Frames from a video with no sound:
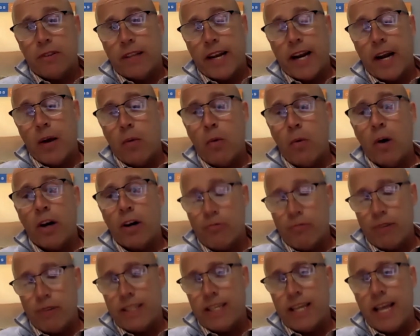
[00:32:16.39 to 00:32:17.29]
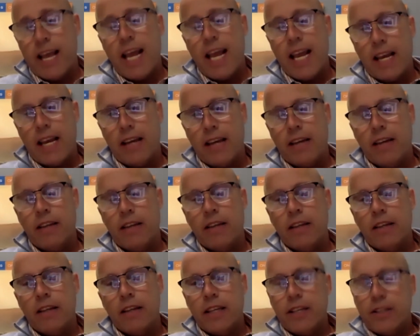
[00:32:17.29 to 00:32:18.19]
that I want to retain
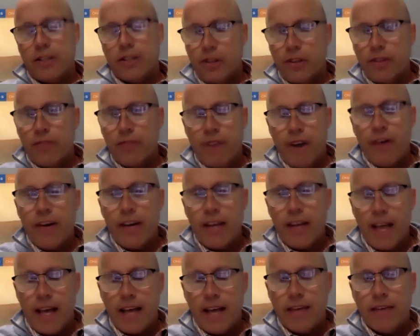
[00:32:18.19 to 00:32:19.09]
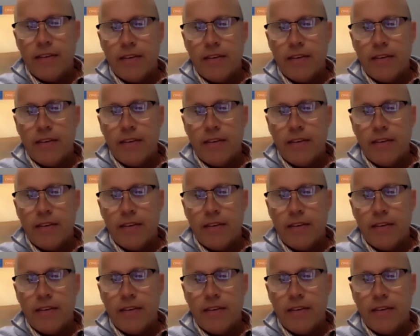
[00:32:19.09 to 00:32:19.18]
until the very end